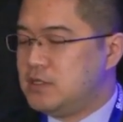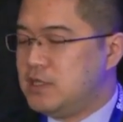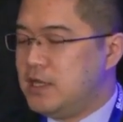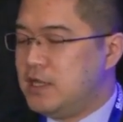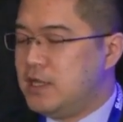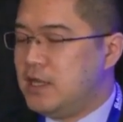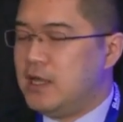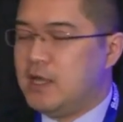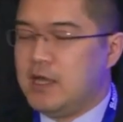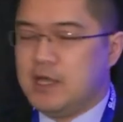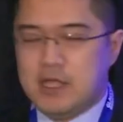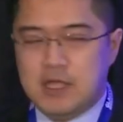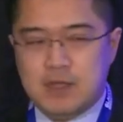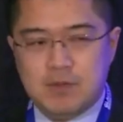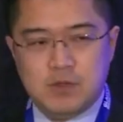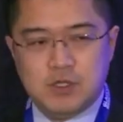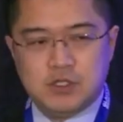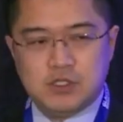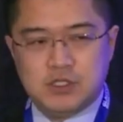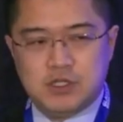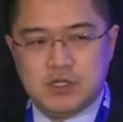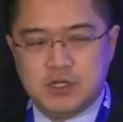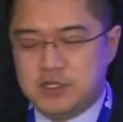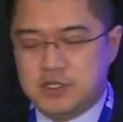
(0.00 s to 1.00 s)
uh, image
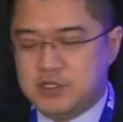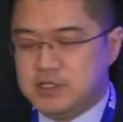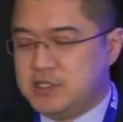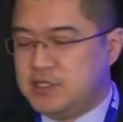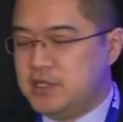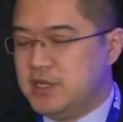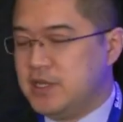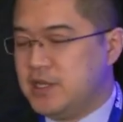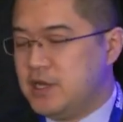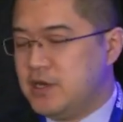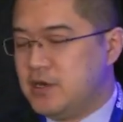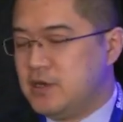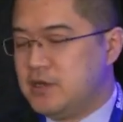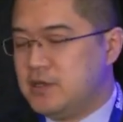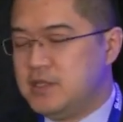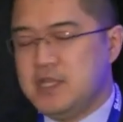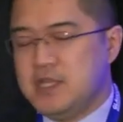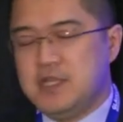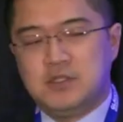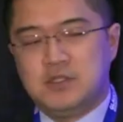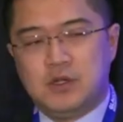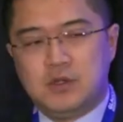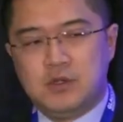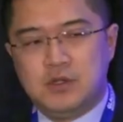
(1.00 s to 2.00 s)
here you're seeing here,
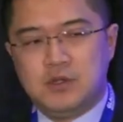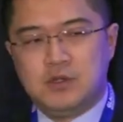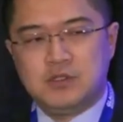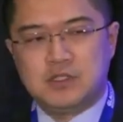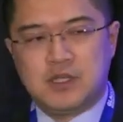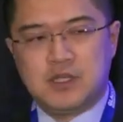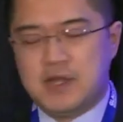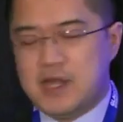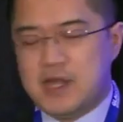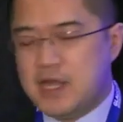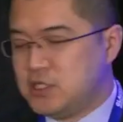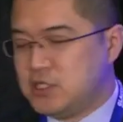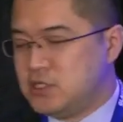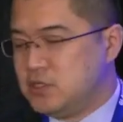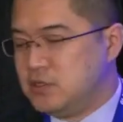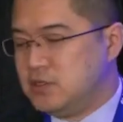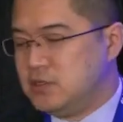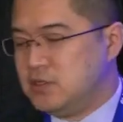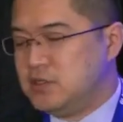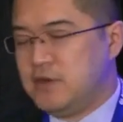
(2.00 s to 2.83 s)
these are those connections.